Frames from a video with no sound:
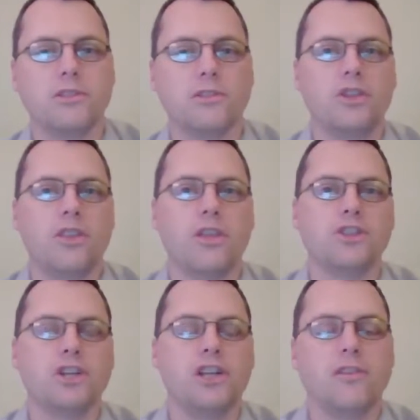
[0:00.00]
Though she thought
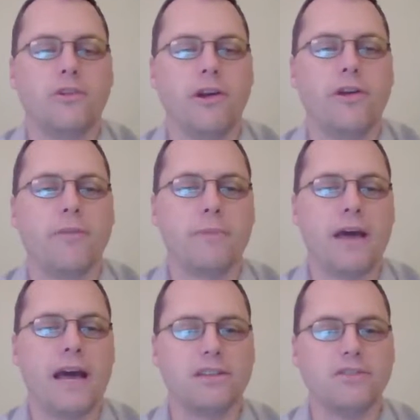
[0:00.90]
she could have a greater
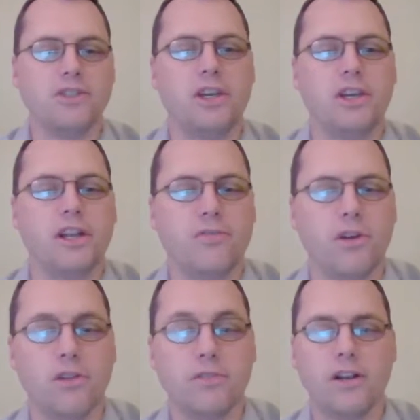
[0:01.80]
impact if she could get
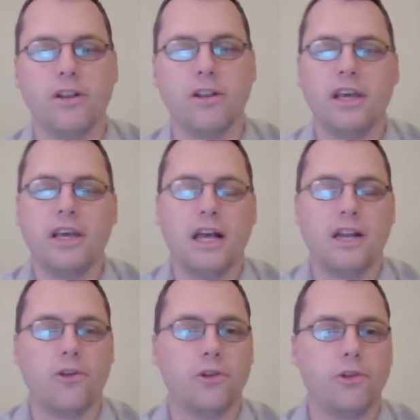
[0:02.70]
involved at an
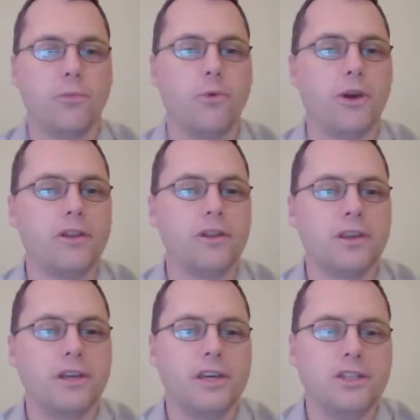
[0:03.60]
earlier point.
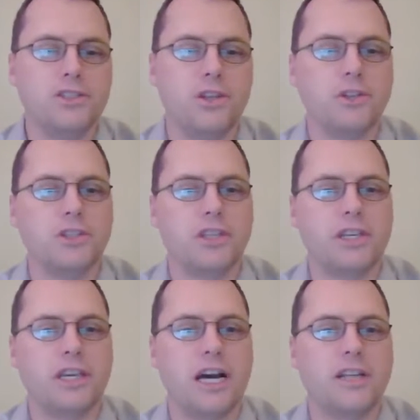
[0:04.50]
She
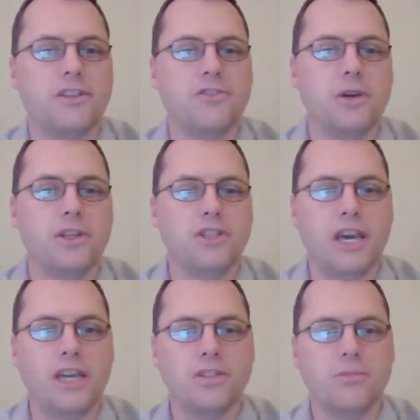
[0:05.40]
originally got into
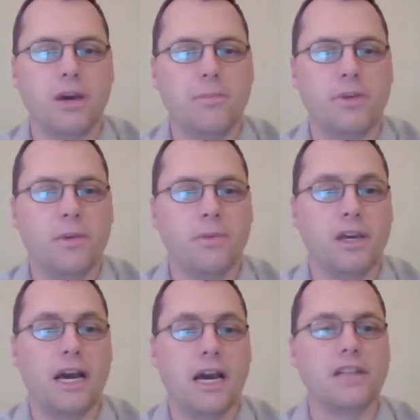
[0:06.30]
education by becoming
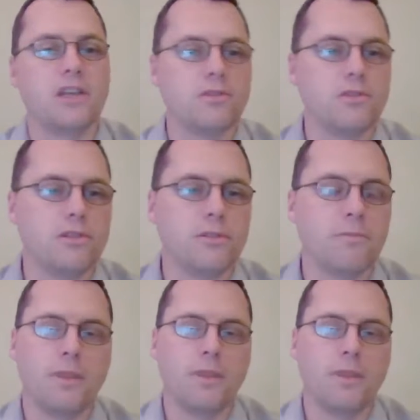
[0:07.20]
a guidance counselor.